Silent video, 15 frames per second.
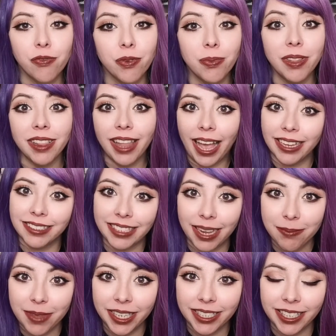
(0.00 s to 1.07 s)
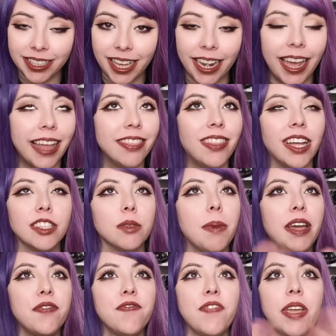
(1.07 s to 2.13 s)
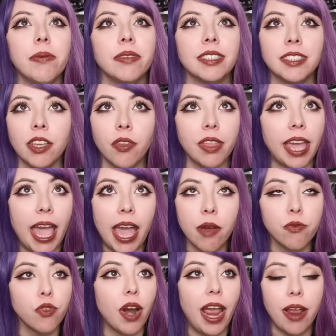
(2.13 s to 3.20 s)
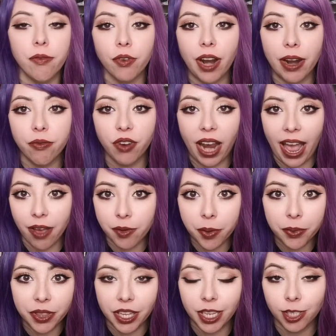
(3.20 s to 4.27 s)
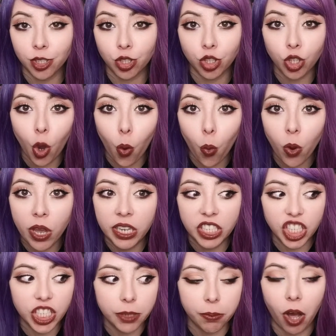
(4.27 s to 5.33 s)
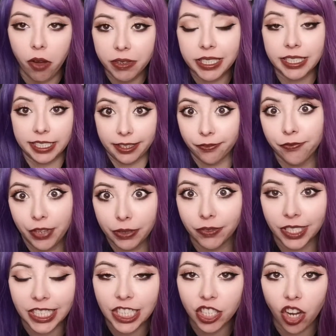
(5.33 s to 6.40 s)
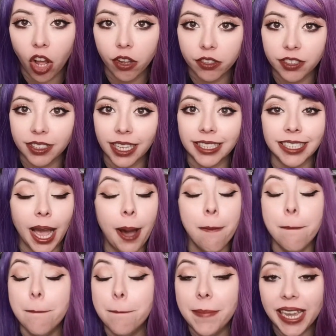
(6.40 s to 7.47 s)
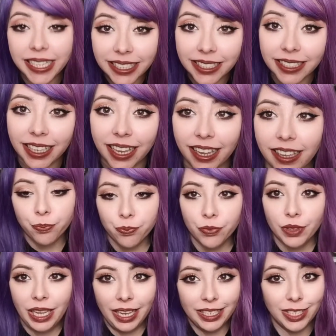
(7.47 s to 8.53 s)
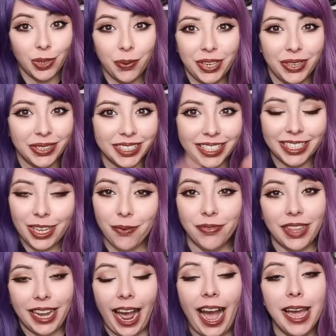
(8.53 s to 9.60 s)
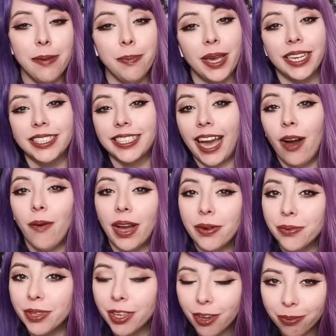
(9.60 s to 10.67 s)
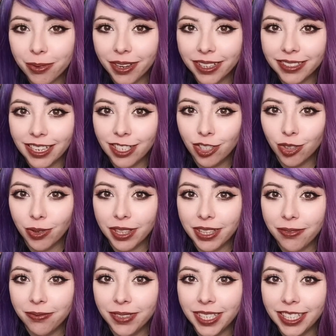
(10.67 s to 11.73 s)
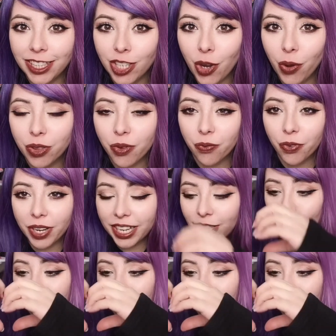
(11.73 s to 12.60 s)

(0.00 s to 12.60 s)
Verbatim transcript: from the last time they did that and that's my favorite sale they ever, ever, ever had. Everything is so cheap, obviously $15. That's amazing. So here's the stuff that I picked out. I really hope you guys enjoyed the video. Don't forget to